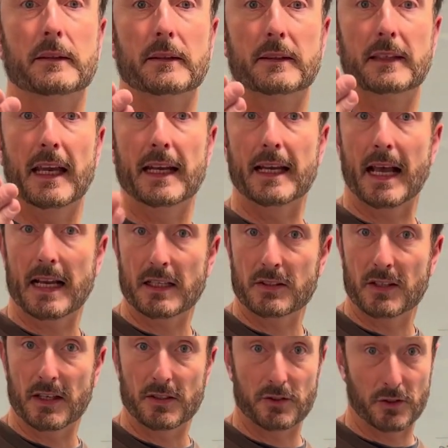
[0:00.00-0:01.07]
gain
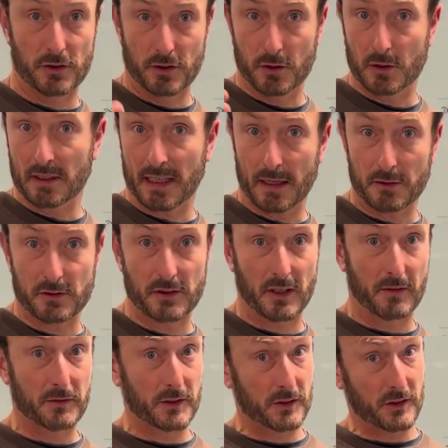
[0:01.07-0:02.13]
access to new cloud
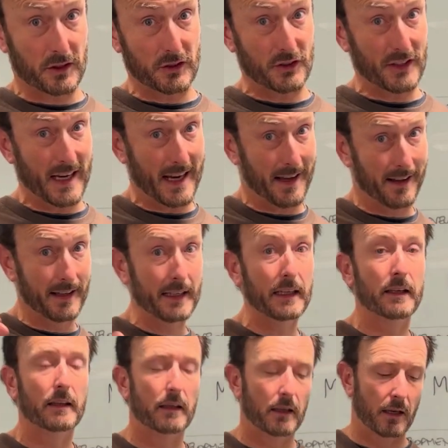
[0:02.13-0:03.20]
services such as AI,
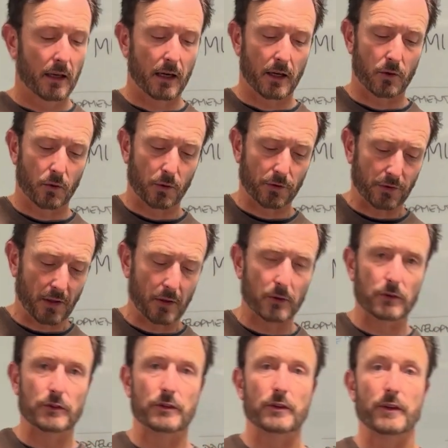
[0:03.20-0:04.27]
and
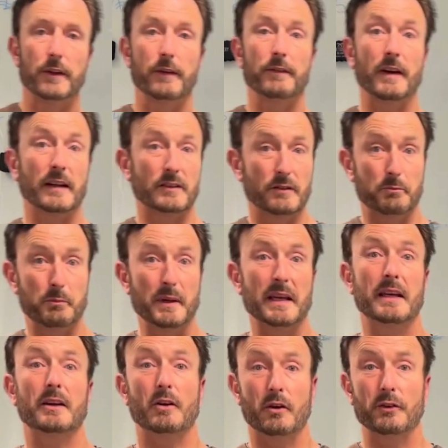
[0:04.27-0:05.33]
also the fact of
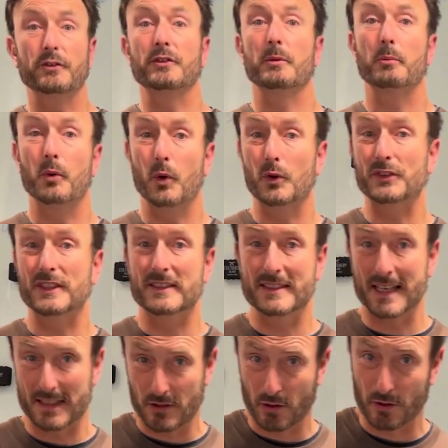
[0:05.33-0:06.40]
being on supported
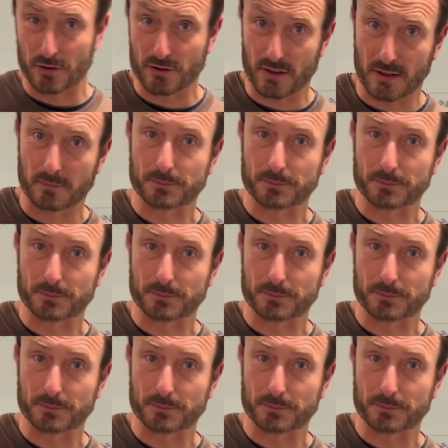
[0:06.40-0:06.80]
technology.